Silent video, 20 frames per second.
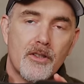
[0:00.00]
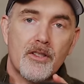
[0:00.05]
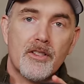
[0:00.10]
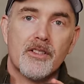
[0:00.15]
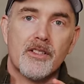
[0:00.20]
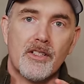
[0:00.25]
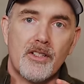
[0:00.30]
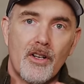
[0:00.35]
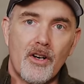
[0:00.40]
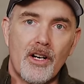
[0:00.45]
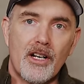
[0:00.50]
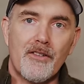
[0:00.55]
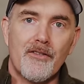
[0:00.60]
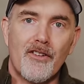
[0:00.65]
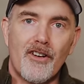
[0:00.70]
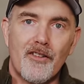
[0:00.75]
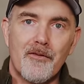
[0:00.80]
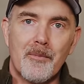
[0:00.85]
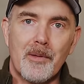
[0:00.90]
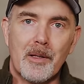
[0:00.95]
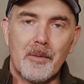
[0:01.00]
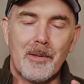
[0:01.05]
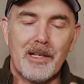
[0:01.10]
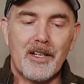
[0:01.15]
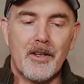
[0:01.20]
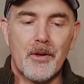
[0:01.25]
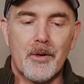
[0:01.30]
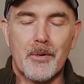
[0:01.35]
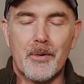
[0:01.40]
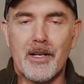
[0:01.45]
uses a
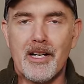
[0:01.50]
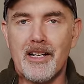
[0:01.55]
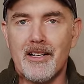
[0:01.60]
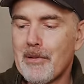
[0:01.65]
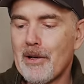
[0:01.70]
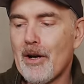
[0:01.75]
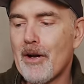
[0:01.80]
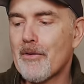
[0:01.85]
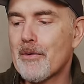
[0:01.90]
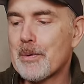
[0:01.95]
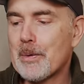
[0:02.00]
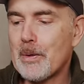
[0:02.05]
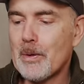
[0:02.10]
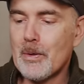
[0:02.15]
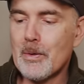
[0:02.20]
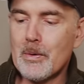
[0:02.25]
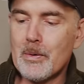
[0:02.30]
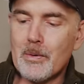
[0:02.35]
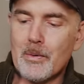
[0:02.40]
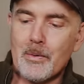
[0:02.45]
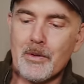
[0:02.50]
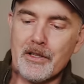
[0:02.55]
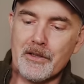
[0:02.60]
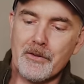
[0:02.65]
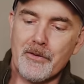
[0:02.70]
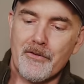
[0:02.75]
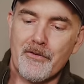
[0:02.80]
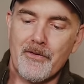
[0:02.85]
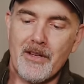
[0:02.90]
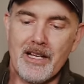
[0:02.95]
95mm thread, but overall, what
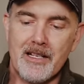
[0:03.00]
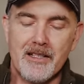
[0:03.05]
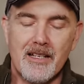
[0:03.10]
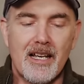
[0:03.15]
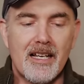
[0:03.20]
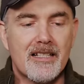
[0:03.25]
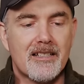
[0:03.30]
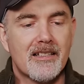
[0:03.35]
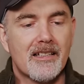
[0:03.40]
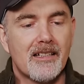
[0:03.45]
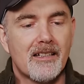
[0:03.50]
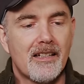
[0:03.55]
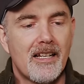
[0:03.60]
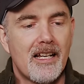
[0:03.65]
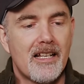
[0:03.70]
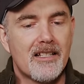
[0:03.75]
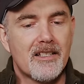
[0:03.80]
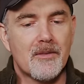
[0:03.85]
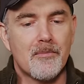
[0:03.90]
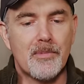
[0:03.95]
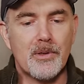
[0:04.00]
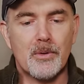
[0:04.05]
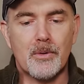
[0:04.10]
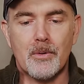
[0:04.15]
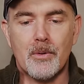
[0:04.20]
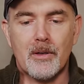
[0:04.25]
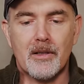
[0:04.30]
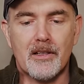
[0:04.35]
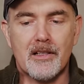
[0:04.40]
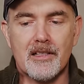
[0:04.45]
a fantastic lens. Build
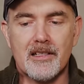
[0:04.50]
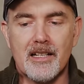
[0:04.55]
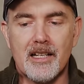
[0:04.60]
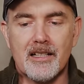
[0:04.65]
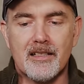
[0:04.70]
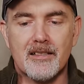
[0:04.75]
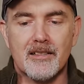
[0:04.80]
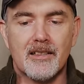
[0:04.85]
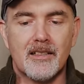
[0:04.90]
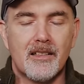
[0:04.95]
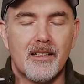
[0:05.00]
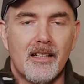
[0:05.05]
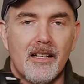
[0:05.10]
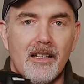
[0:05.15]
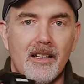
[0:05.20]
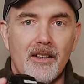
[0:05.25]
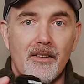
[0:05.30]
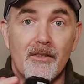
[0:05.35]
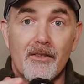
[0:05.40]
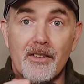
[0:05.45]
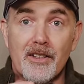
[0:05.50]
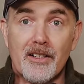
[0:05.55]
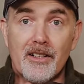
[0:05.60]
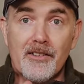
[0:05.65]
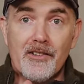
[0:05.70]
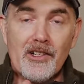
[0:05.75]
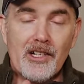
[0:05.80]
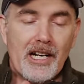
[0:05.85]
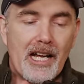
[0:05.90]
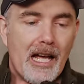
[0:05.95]
quality is excellent.
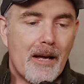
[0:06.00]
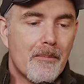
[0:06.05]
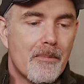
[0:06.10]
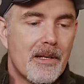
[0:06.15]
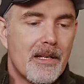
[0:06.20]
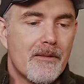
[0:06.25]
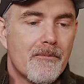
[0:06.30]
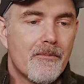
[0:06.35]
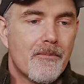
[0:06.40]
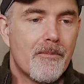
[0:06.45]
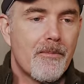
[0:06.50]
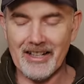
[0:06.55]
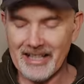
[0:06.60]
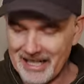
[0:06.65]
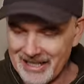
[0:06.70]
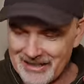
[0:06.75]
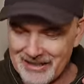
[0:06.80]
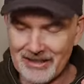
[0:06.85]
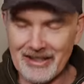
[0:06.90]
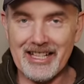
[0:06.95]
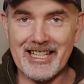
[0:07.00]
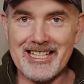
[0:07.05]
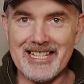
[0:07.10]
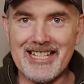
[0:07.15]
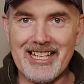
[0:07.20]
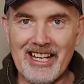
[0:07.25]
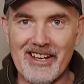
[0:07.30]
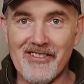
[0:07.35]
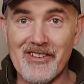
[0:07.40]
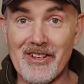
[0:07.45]
Very, very happy. Okay, so you can
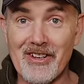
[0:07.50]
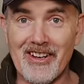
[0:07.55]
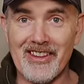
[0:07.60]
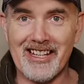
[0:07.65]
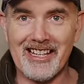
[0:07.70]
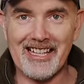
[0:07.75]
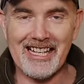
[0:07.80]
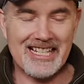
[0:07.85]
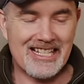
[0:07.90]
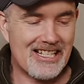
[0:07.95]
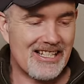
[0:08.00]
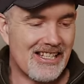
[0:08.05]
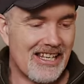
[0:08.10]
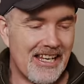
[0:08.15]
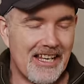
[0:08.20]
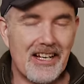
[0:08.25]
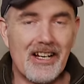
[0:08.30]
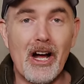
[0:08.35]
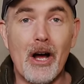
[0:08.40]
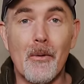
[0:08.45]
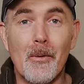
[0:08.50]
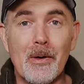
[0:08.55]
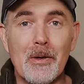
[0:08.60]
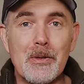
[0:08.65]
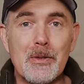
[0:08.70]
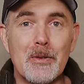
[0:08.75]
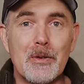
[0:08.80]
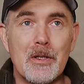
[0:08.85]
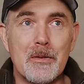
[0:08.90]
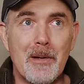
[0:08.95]
see a few other lenses here. I
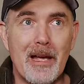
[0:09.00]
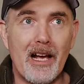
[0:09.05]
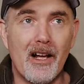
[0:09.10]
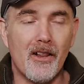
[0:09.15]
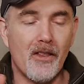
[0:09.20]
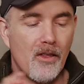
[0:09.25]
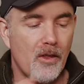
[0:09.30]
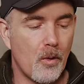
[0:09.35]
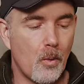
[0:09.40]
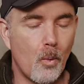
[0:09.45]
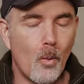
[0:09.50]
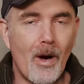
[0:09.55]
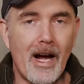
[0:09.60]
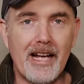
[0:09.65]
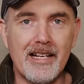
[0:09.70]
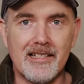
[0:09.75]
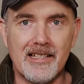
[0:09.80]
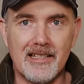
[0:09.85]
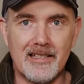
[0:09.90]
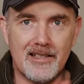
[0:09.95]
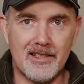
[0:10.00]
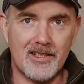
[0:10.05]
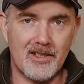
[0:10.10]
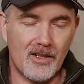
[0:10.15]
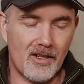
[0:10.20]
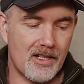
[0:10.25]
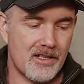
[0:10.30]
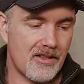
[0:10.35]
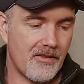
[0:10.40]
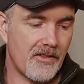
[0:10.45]
want to talk about the weight and
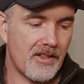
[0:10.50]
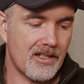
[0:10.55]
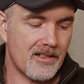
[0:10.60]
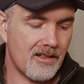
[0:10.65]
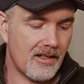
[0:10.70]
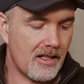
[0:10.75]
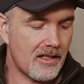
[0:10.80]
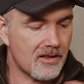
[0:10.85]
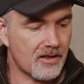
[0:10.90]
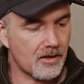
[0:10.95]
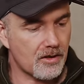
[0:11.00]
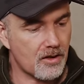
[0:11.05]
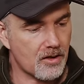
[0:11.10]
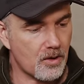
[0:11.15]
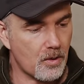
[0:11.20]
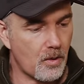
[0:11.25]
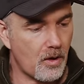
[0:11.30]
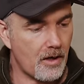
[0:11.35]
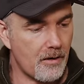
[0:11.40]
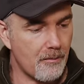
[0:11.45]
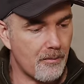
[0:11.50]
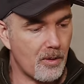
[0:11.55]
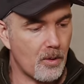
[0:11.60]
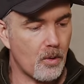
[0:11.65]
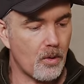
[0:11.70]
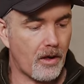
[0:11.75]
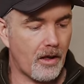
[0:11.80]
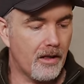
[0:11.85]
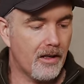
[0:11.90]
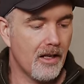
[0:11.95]
size of this lens because it's quite
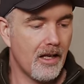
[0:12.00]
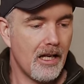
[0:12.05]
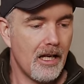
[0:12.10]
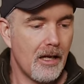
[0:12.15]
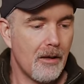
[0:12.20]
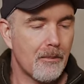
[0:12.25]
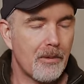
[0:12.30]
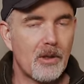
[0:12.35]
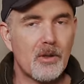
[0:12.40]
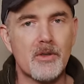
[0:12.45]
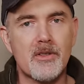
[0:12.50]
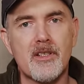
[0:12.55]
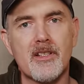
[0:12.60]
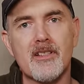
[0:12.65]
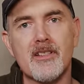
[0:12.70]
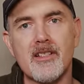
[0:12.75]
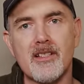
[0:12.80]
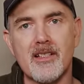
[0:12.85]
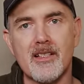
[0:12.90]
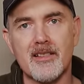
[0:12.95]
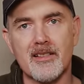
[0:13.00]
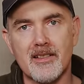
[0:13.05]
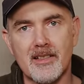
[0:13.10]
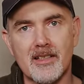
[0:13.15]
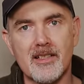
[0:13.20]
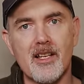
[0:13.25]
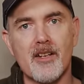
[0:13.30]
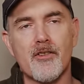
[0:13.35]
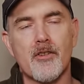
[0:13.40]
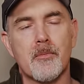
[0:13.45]
important. Because this is a
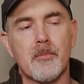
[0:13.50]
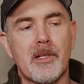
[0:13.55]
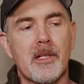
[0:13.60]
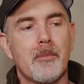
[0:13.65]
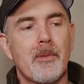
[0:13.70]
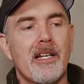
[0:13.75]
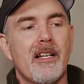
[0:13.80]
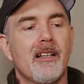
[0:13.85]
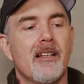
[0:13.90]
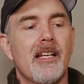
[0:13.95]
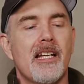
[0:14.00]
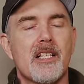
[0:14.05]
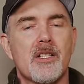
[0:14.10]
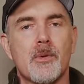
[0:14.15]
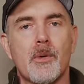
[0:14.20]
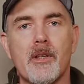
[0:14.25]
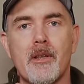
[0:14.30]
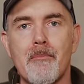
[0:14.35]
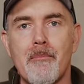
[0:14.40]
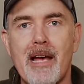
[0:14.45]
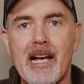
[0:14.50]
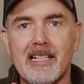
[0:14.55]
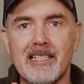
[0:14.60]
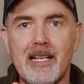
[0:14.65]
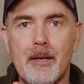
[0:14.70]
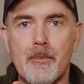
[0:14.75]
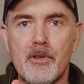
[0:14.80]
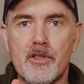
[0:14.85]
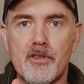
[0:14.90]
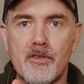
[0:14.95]
600mm lens with a
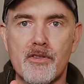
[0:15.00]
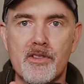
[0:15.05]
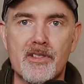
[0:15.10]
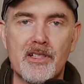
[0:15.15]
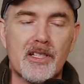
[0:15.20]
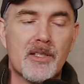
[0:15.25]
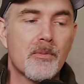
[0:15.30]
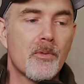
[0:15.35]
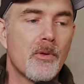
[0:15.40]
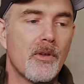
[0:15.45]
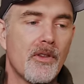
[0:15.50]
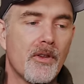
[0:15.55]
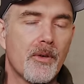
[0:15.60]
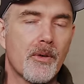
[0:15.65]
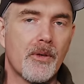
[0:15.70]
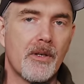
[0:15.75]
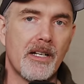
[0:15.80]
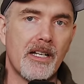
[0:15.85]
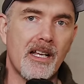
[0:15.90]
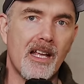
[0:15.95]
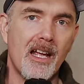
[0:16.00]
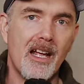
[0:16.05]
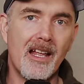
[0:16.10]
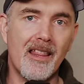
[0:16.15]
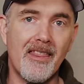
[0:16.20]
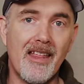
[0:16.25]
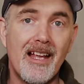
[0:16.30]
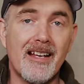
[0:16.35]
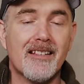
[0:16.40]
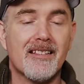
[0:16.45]
max aperture of 6.3,
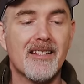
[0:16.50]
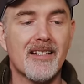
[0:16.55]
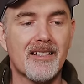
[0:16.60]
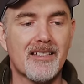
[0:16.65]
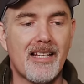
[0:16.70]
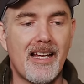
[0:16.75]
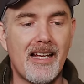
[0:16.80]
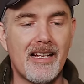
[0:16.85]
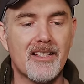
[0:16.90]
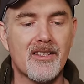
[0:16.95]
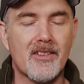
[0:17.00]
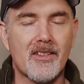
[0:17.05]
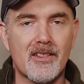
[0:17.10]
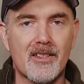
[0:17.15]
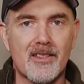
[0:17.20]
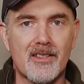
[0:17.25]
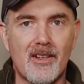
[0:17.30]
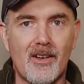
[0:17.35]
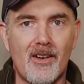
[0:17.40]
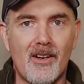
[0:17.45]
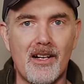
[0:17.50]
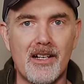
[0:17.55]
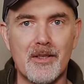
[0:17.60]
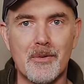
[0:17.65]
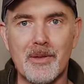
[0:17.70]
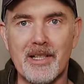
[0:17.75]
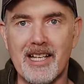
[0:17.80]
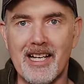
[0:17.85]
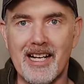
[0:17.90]
that dictates the size. We